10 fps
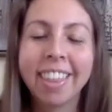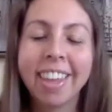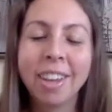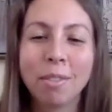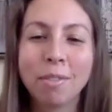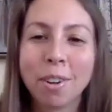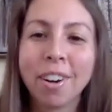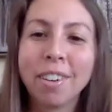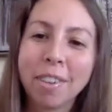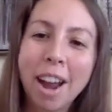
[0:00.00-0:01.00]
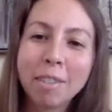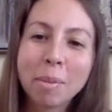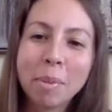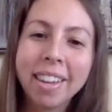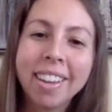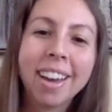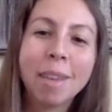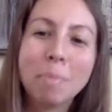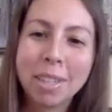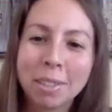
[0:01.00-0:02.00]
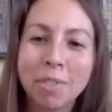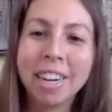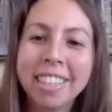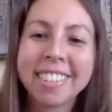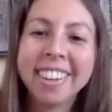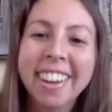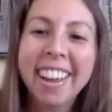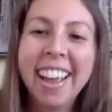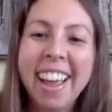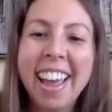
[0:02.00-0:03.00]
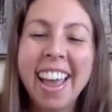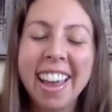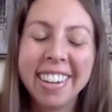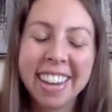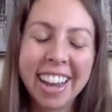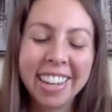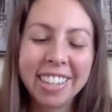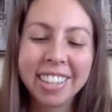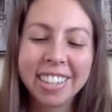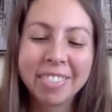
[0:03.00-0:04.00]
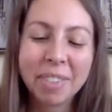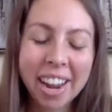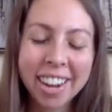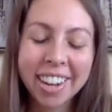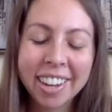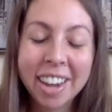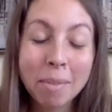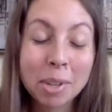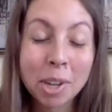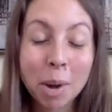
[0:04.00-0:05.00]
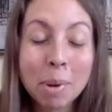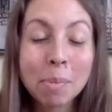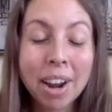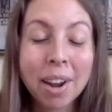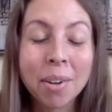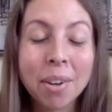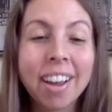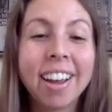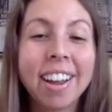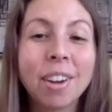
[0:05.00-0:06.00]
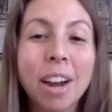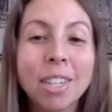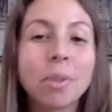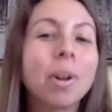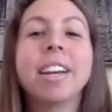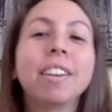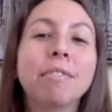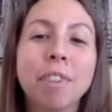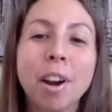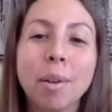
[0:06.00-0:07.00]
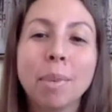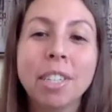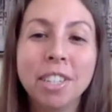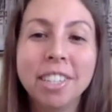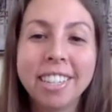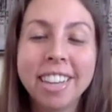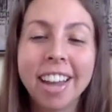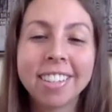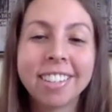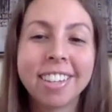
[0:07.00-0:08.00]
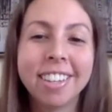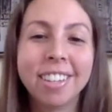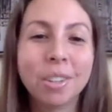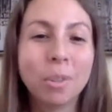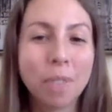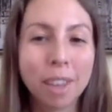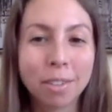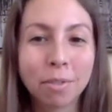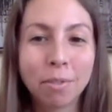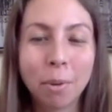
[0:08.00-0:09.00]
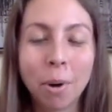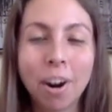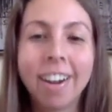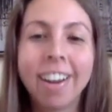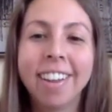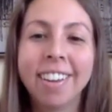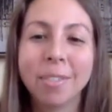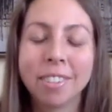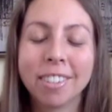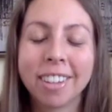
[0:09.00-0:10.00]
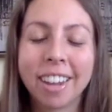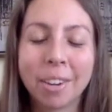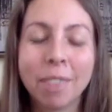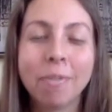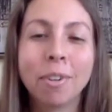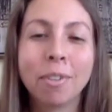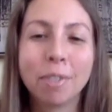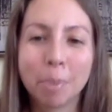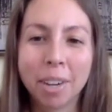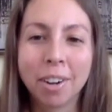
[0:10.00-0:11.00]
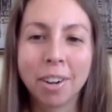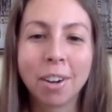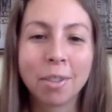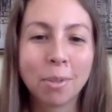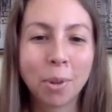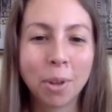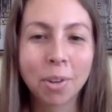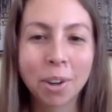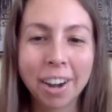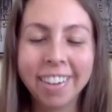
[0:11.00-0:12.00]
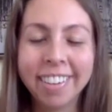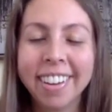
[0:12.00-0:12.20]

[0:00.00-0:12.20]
Thank you for having me, Mrs. Fritz. And my name is Darby Brown. I graduated from GCS in 2004 and was at Greenville from kindergarten through 12th grade.